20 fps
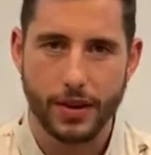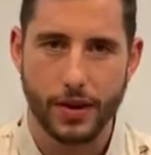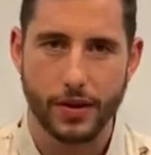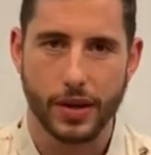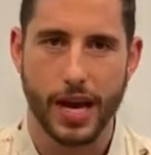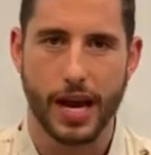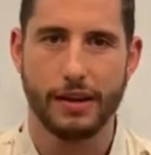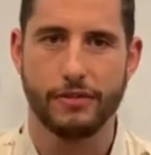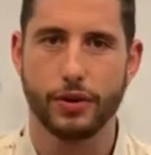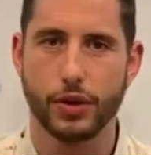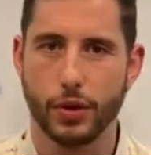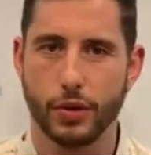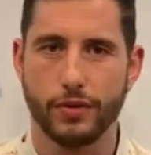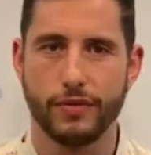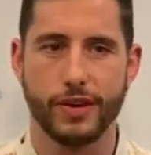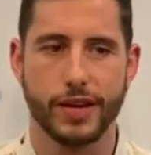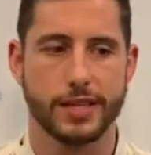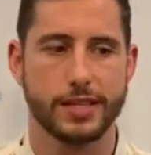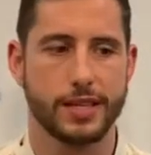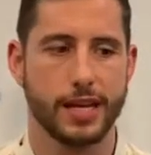Okay, if you're going to
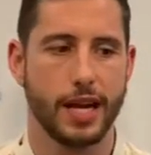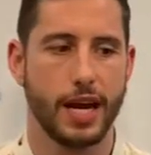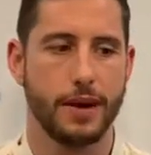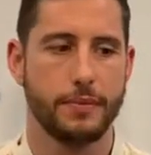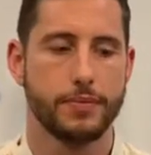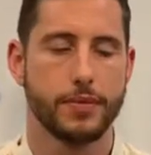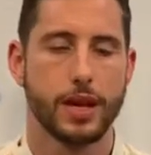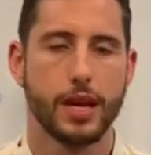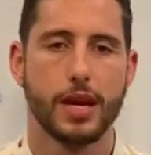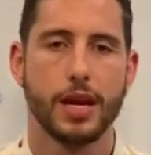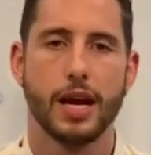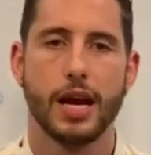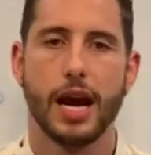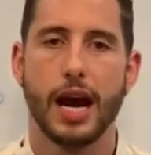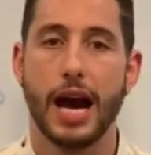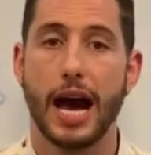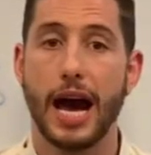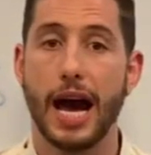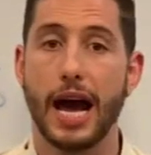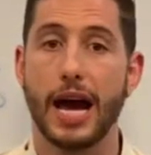invest in it,
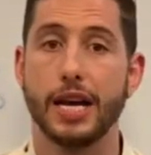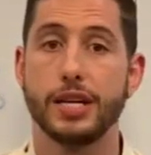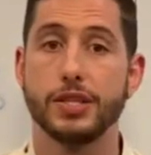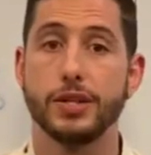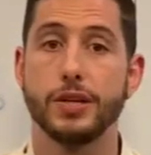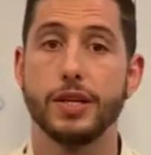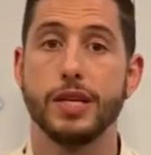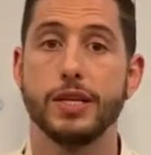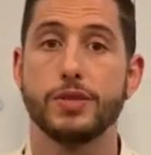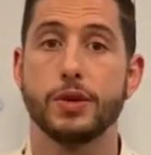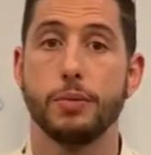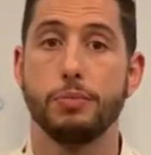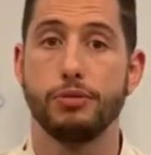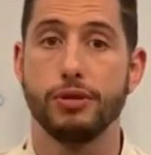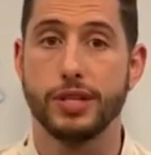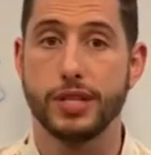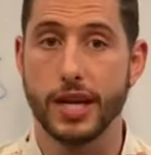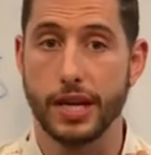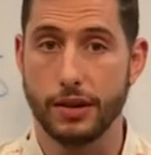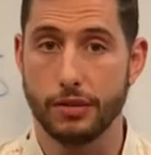and you need to
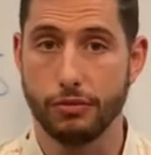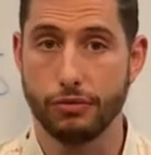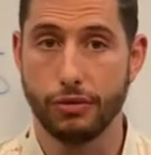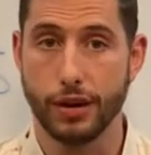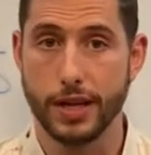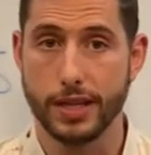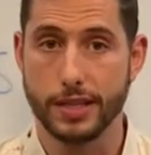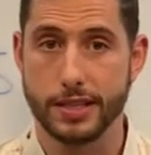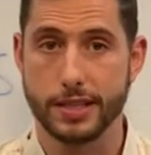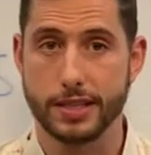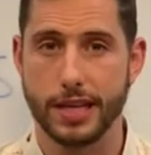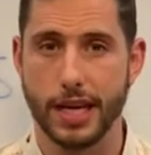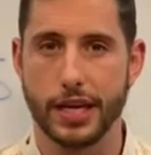appreciate the risks,